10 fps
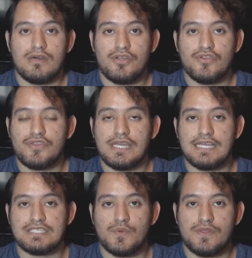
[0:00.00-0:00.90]
Another thing
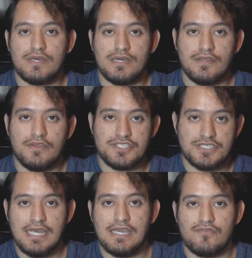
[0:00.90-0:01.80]
is with the
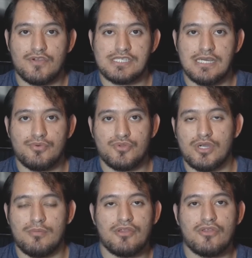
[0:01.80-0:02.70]
snake, for example,
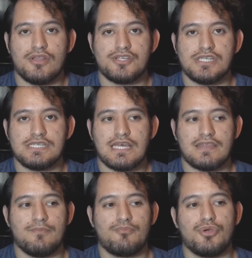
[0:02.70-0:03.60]
throughout mythology, is
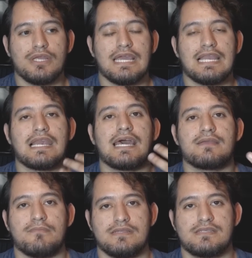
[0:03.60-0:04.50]
that they bring
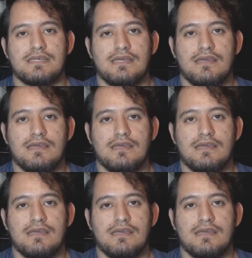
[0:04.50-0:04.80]
enlightenment,